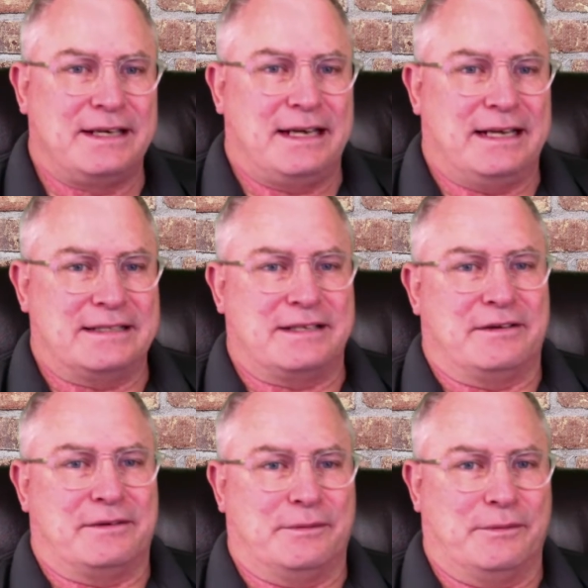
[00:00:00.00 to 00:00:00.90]
And
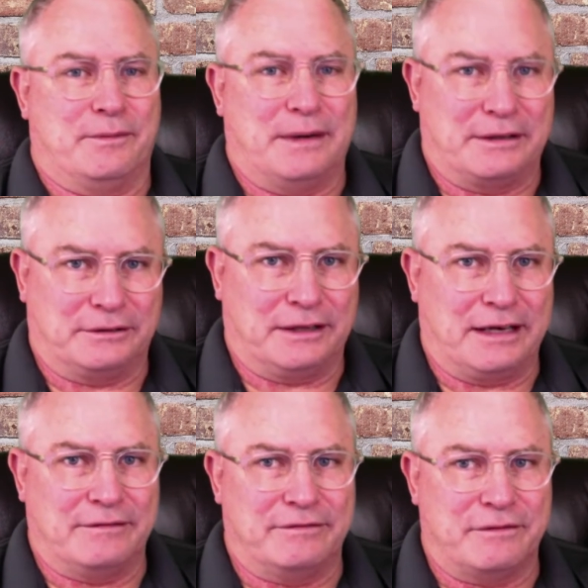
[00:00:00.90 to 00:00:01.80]
so when you're
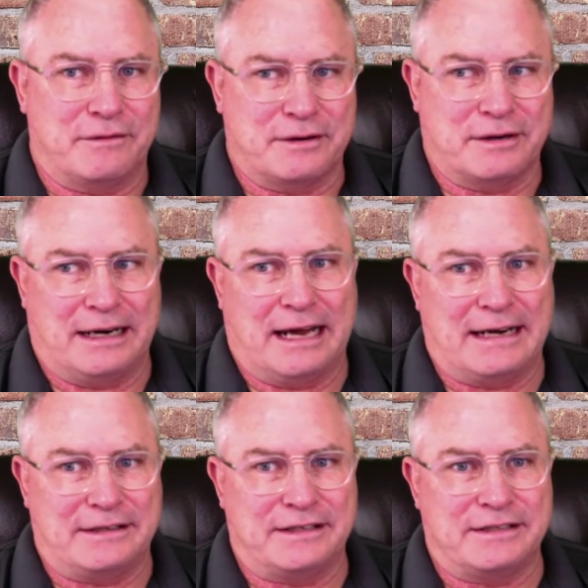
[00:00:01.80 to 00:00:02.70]
looking for an
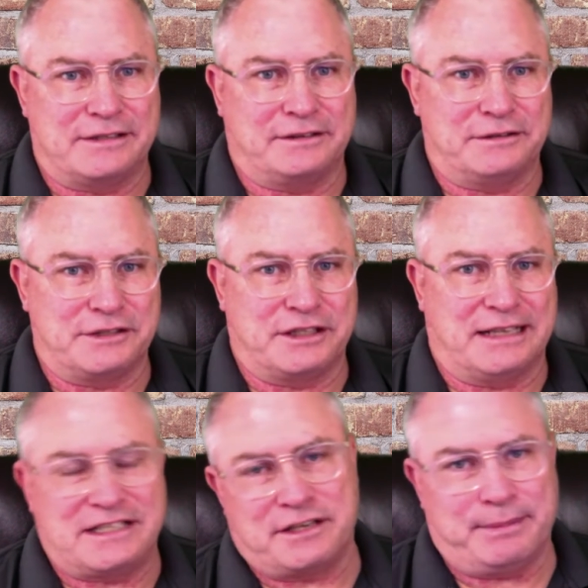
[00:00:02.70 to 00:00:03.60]
IT solution,
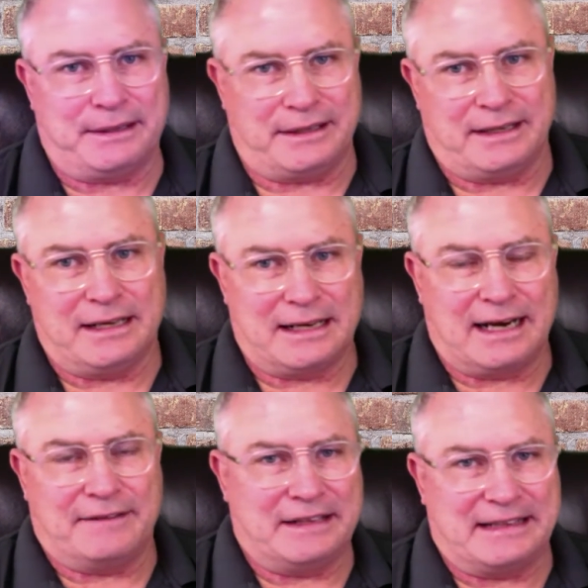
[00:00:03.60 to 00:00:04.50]
that should be
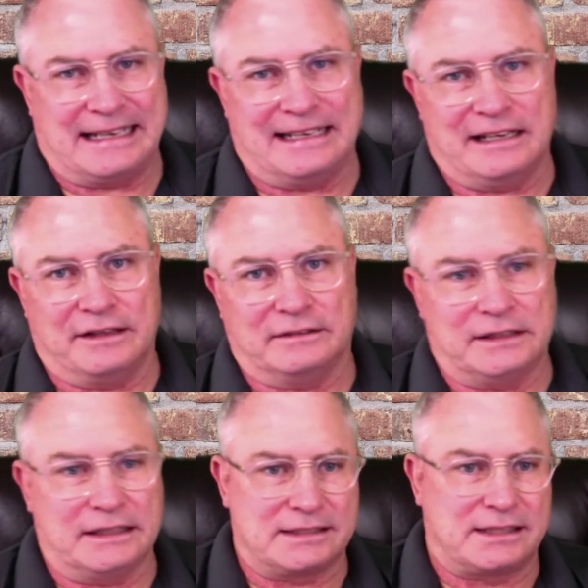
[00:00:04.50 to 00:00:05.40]
kind of at the end of the
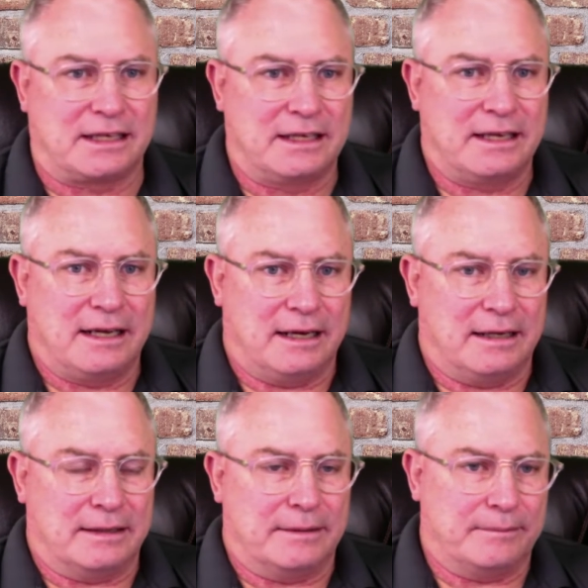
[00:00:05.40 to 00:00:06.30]
list.
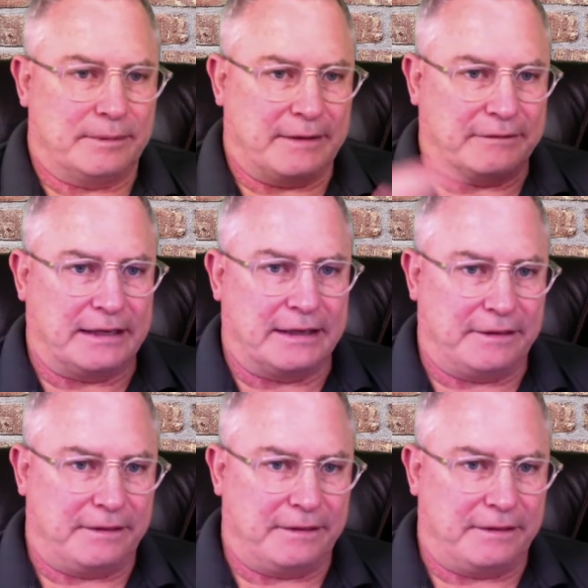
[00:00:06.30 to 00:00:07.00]
You have to get